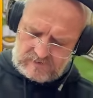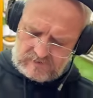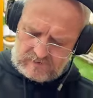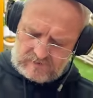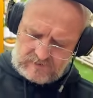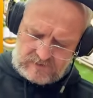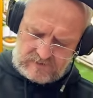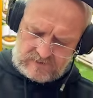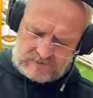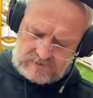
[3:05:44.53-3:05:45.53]
lollies
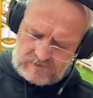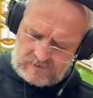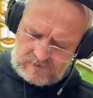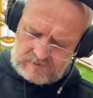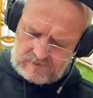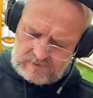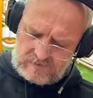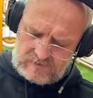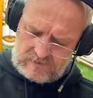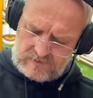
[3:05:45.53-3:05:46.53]
I can't
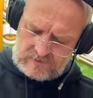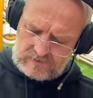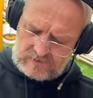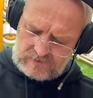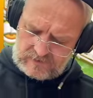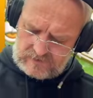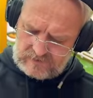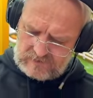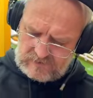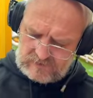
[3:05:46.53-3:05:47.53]
do. Yes, I can. I get
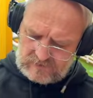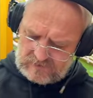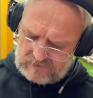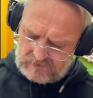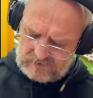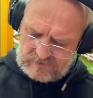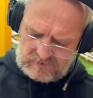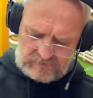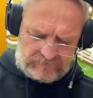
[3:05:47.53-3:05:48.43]
2 on the go.